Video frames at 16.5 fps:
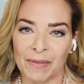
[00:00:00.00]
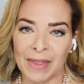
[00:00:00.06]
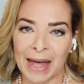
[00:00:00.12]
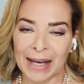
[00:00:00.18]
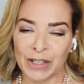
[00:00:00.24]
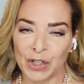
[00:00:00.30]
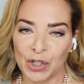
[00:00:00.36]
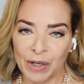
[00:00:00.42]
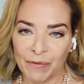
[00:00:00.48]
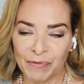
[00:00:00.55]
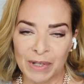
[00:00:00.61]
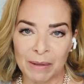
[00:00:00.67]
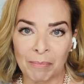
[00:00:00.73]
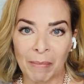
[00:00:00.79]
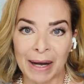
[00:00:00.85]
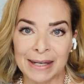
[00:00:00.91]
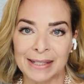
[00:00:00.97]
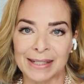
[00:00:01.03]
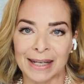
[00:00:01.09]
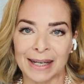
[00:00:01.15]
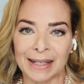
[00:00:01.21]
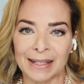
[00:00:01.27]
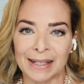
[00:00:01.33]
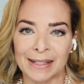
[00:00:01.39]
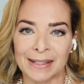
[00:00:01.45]
that shift in
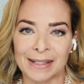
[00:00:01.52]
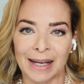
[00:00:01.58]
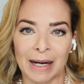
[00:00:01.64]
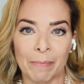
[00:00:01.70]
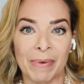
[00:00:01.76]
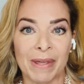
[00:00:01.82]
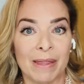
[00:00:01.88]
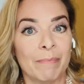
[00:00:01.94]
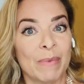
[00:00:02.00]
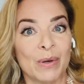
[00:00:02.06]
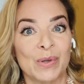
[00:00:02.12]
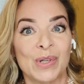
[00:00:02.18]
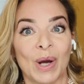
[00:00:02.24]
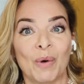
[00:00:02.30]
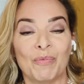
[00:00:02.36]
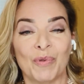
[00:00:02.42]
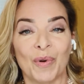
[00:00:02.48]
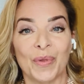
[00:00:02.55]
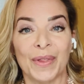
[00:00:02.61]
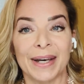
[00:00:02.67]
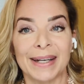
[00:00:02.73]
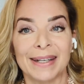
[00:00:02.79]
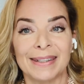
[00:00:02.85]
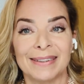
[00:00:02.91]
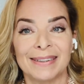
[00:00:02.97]
mindset is going to be the most helpful
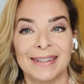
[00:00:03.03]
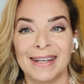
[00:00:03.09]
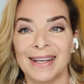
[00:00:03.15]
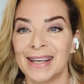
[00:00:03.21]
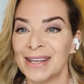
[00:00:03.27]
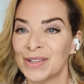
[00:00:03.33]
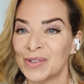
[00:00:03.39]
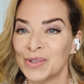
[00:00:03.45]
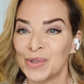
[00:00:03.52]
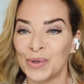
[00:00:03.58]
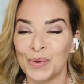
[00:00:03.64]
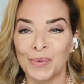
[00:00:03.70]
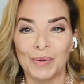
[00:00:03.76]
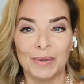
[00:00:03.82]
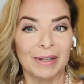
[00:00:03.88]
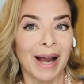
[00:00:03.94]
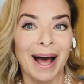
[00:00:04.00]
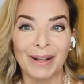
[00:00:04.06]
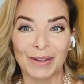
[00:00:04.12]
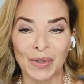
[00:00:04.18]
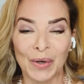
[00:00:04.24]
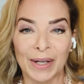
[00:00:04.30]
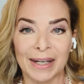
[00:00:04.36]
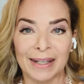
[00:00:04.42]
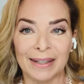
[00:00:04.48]
thing is to not
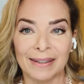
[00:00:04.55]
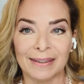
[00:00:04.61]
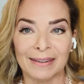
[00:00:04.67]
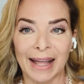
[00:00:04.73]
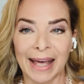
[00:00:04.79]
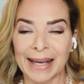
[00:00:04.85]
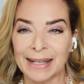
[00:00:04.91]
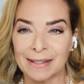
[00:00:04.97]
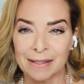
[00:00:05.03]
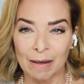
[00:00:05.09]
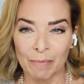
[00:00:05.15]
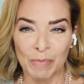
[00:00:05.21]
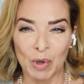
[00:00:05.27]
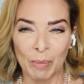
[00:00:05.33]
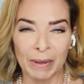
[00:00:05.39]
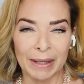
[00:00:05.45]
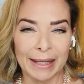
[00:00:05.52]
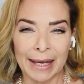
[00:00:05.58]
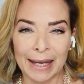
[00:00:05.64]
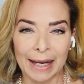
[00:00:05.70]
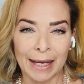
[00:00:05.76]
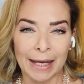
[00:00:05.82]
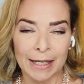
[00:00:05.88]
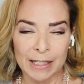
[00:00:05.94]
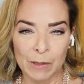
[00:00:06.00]
look at it like it's some
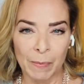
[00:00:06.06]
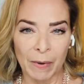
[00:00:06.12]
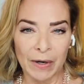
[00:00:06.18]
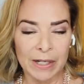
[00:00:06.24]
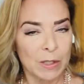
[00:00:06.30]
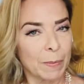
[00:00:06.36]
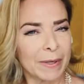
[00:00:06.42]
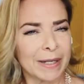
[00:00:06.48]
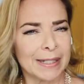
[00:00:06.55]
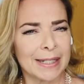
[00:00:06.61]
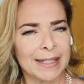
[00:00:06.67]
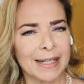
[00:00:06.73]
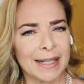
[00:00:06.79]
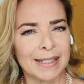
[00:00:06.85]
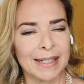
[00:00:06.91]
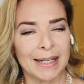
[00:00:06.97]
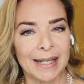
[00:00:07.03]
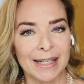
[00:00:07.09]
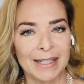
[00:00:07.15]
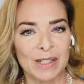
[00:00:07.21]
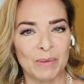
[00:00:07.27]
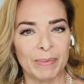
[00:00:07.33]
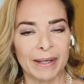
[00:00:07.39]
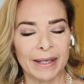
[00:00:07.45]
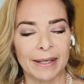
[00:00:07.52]
humiliating experience because it doesn't need
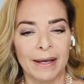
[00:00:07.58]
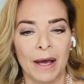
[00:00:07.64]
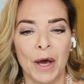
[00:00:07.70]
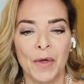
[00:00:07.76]
to be.